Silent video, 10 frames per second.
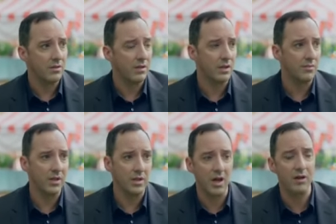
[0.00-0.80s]

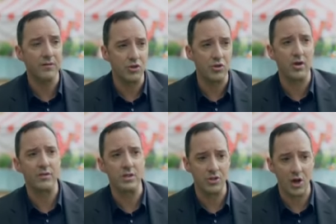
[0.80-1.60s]
the love and joy
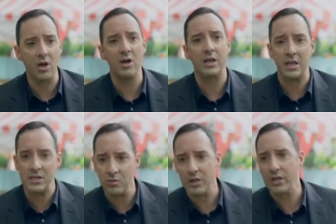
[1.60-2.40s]
of this dog and
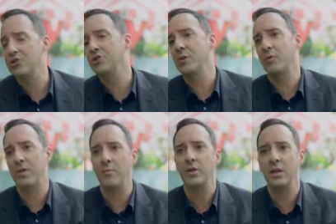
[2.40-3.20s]
his relationship with
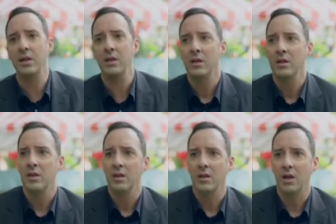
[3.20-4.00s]
Emily,
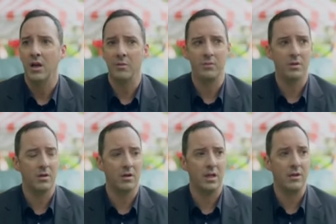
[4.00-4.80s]
and
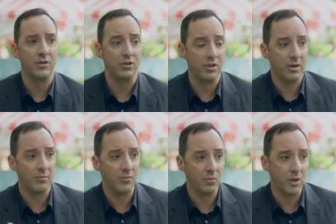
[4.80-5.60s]

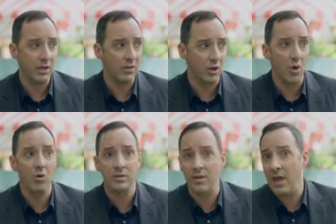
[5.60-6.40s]
the
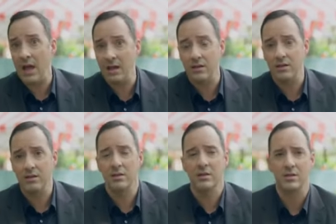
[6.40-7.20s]
gold in that.
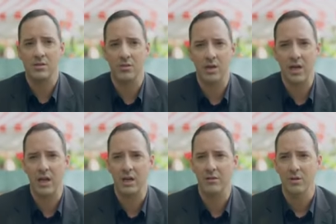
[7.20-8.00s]
And so we're
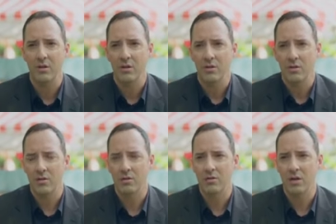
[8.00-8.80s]
kind of,
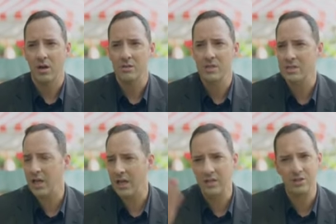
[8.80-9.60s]
our
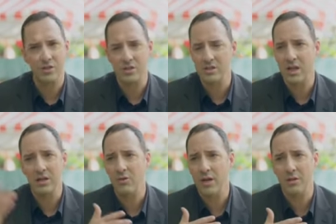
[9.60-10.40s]
society just,
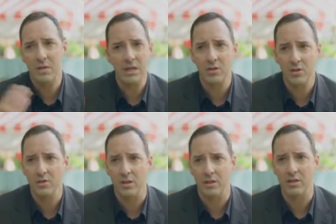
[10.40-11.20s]
and granted, me
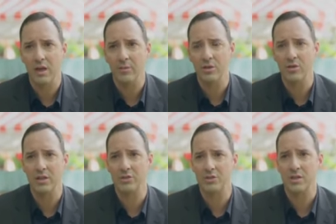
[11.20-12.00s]
included, I mean, you
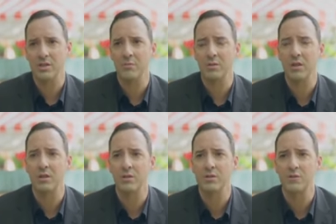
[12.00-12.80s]
can just
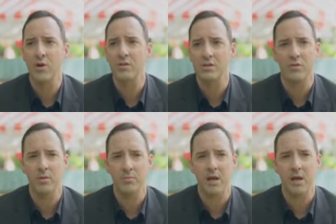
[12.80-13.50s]
completely lose focus of what